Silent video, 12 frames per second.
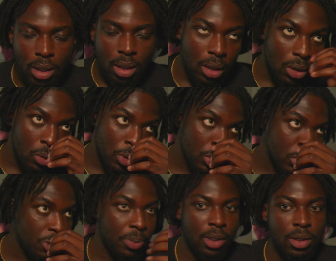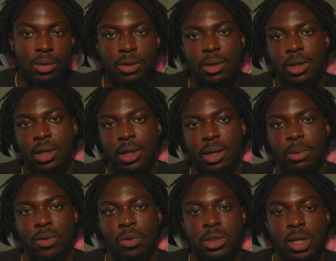real spiel
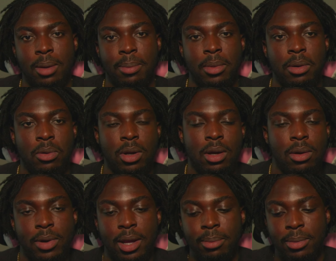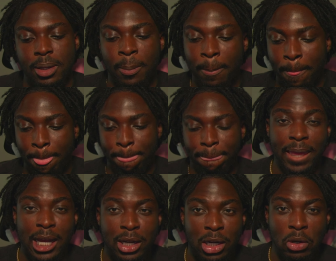before we stop rambling.
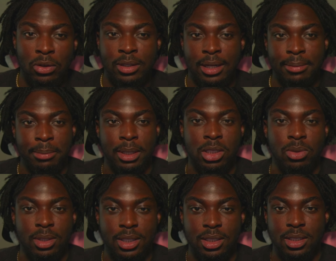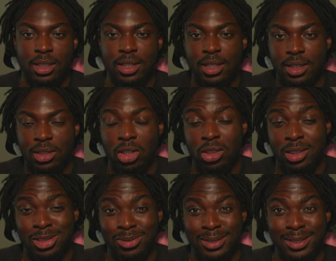I know I'm in my 20s, early
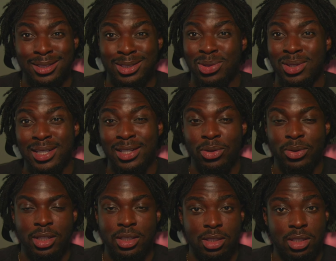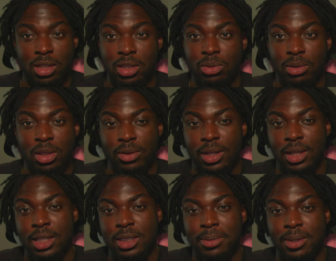20s, 23, just turned 23
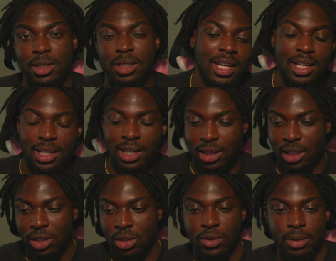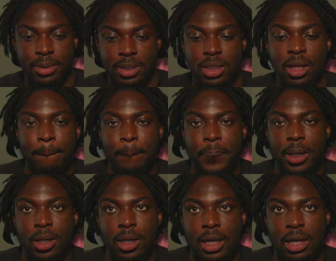last month. Yeah, thank you very much.
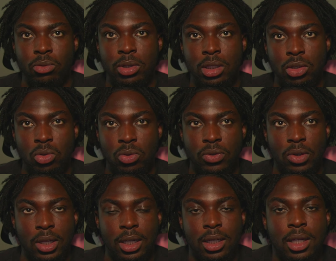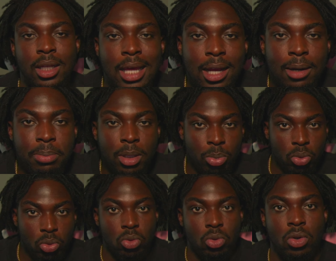But I really do feel like a lot of
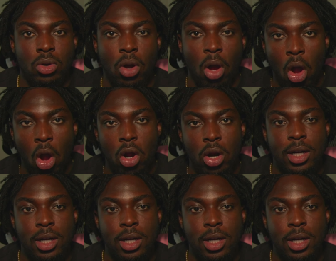people aren't